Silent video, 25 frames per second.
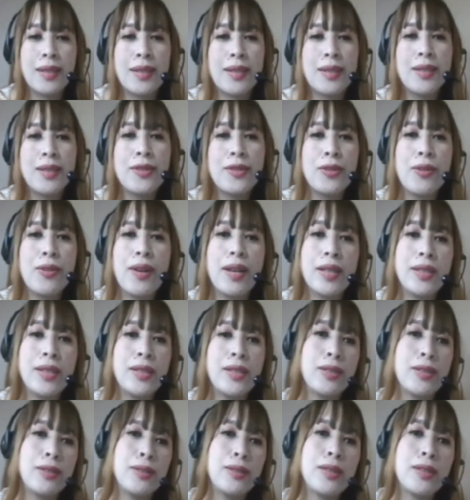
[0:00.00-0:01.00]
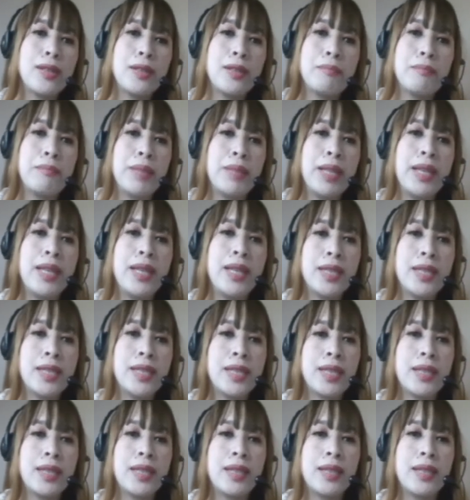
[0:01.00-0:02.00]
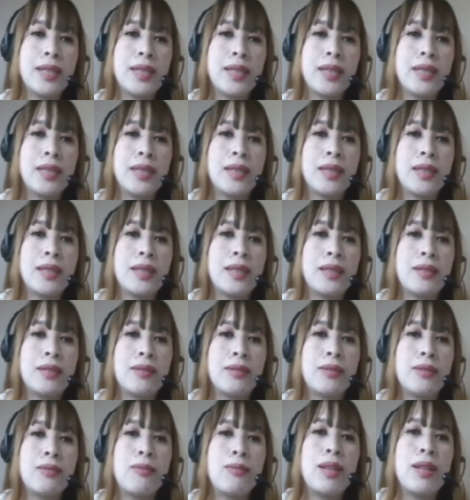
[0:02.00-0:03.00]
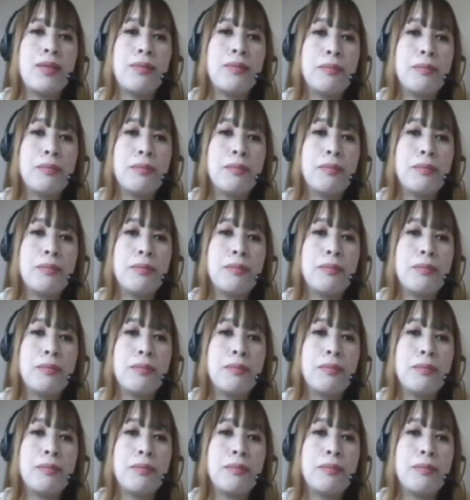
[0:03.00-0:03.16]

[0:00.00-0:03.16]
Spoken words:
So try to complete while